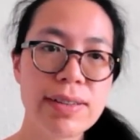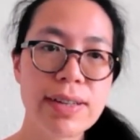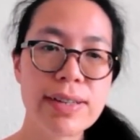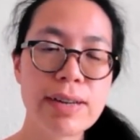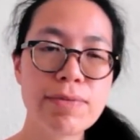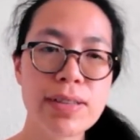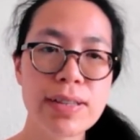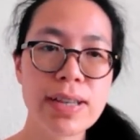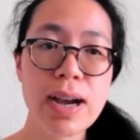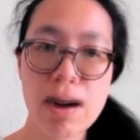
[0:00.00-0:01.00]
There
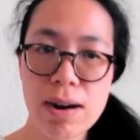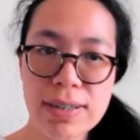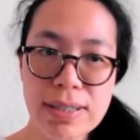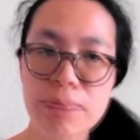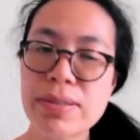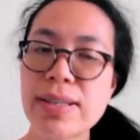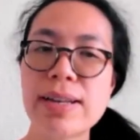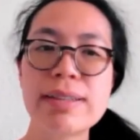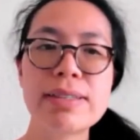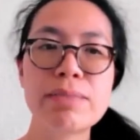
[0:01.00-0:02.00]
definitely are some
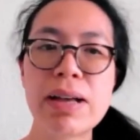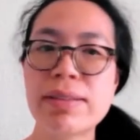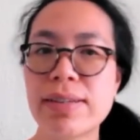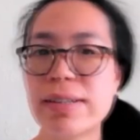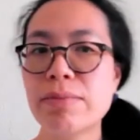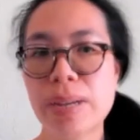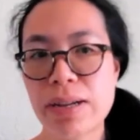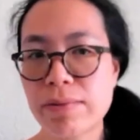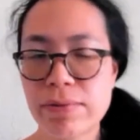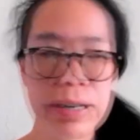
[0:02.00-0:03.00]
studies about this,
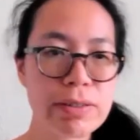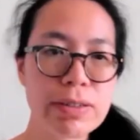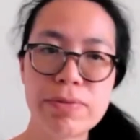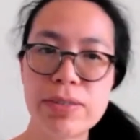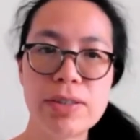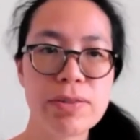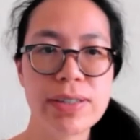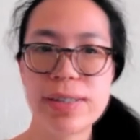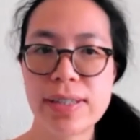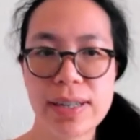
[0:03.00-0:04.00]
but very few
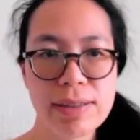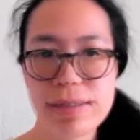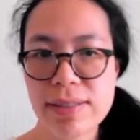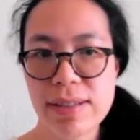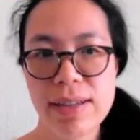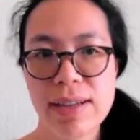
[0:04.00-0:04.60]
in teens.